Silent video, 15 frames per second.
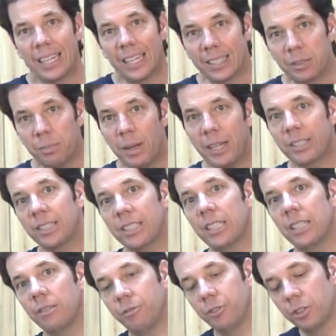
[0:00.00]

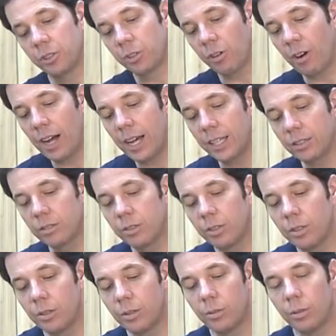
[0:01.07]
especially if you're trying
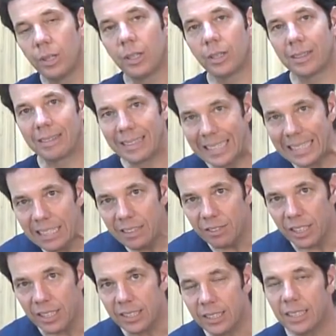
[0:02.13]
to leave
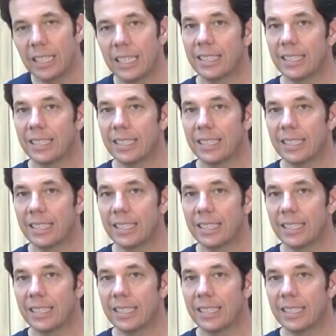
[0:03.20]
it.